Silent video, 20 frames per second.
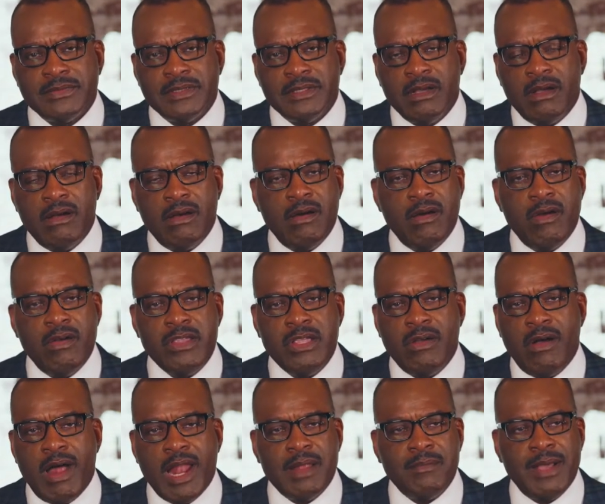oh, you
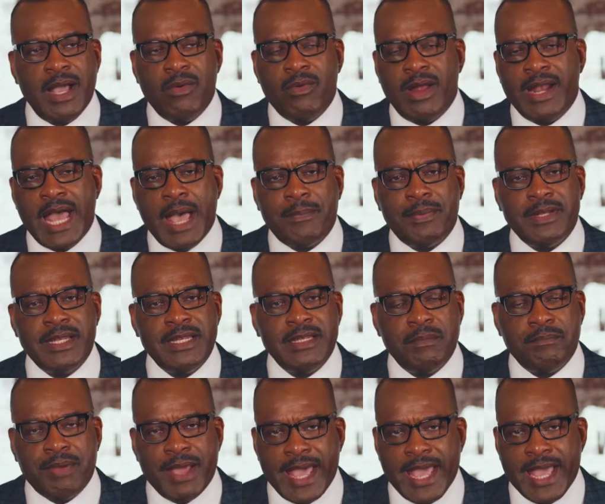hollering about what happened in the
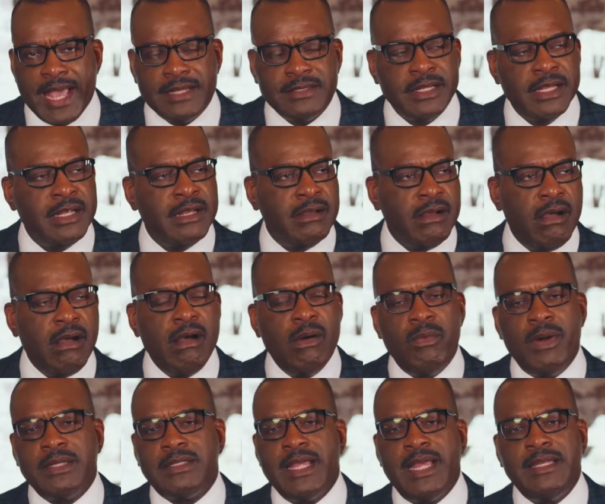past. Oh,
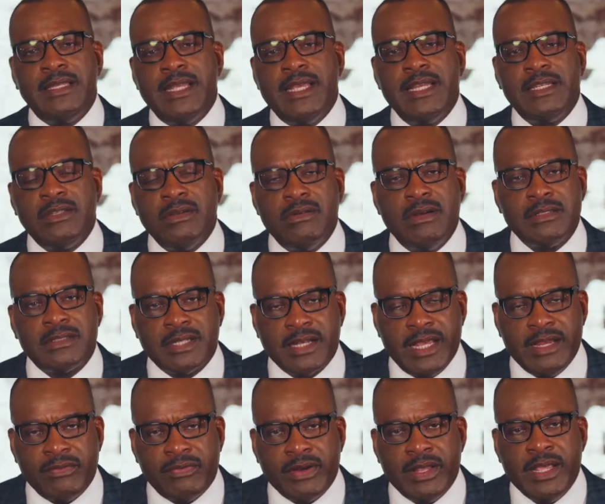what they did during
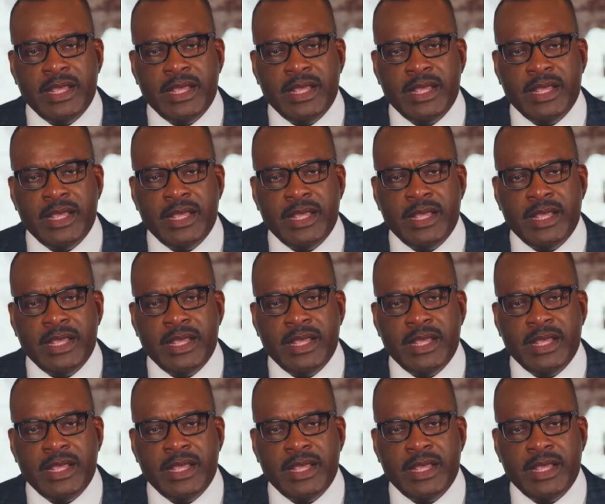slavery.